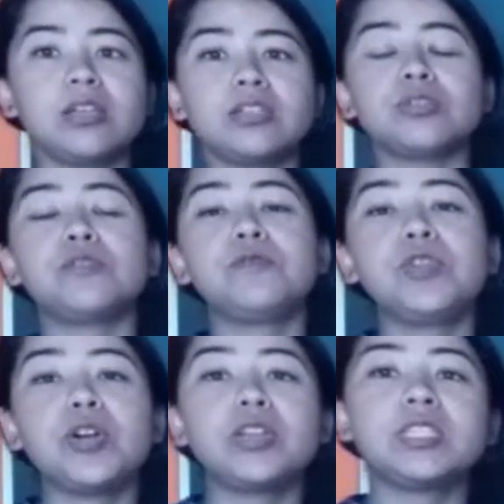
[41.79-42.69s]
So
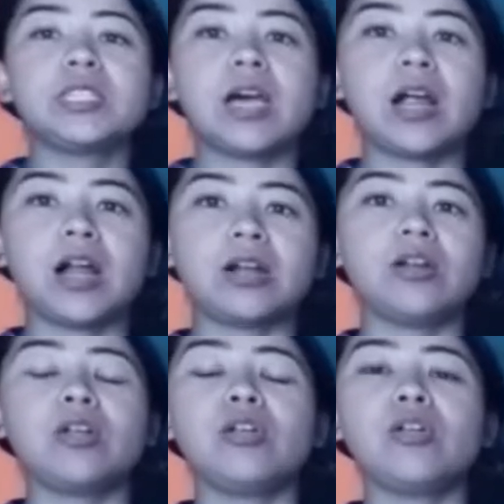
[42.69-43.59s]
fjords are
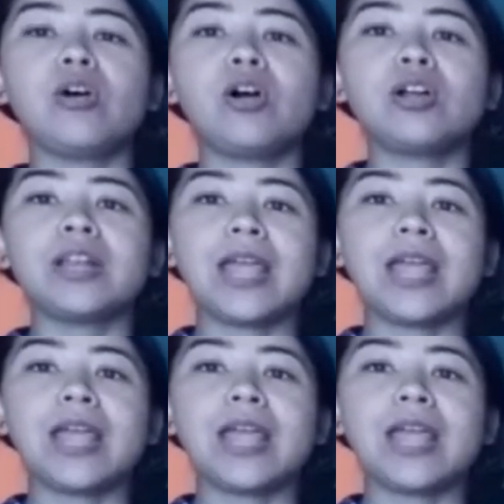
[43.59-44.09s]
long,